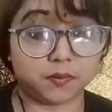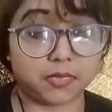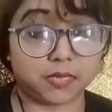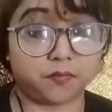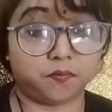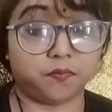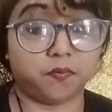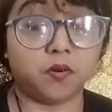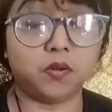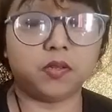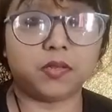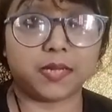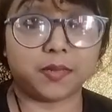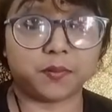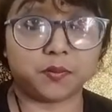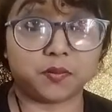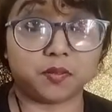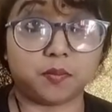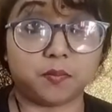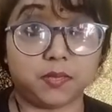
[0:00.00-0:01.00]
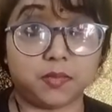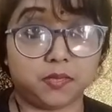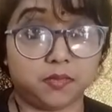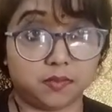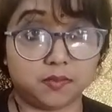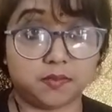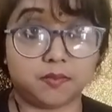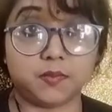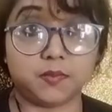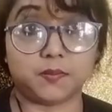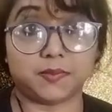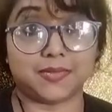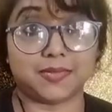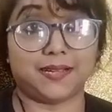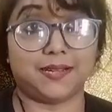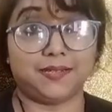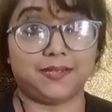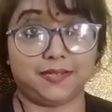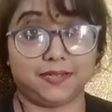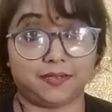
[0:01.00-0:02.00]
that four types of leaderships
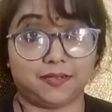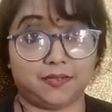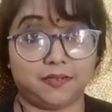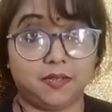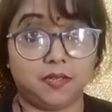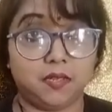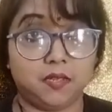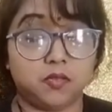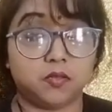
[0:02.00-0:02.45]
are there.